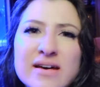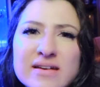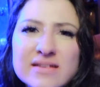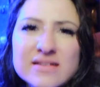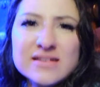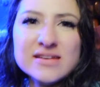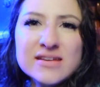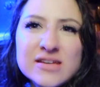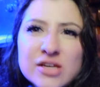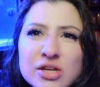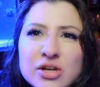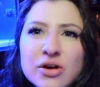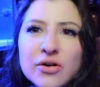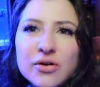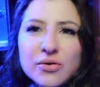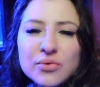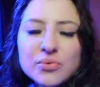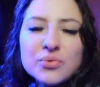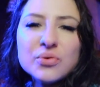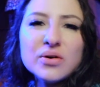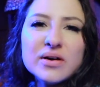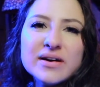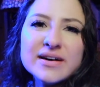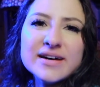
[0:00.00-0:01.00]
uh, you
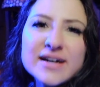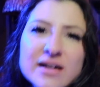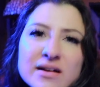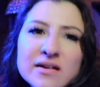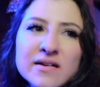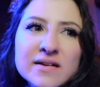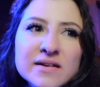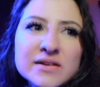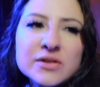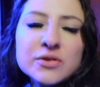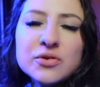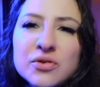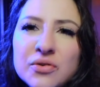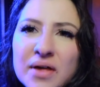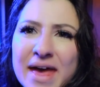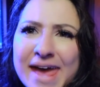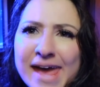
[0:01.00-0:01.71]
know, a, a little